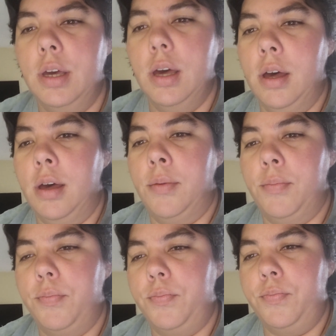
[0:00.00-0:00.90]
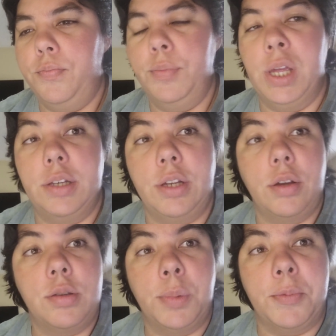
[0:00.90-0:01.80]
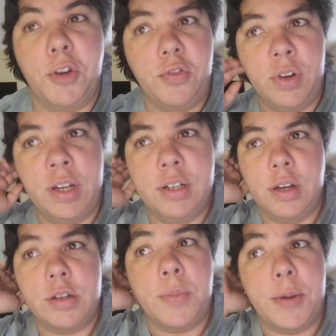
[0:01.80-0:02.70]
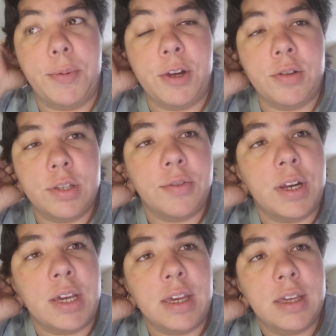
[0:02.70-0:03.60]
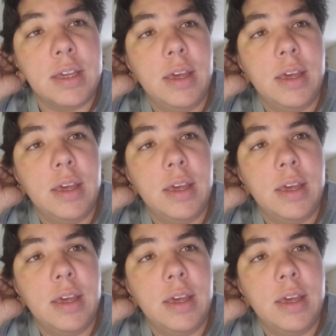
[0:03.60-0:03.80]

Um, but talk to my boyfriend, talk to my parents already